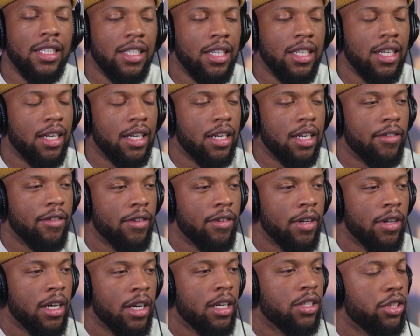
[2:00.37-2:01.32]
enough
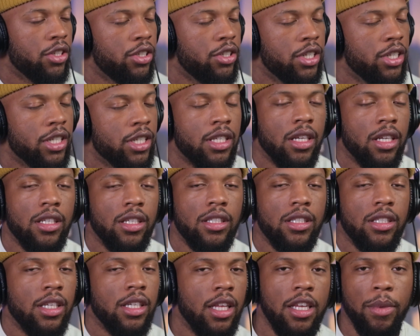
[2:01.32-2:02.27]
to just send an
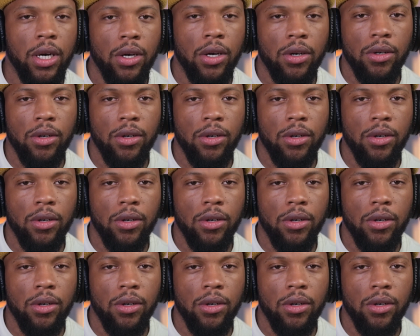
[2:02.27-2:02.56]
email.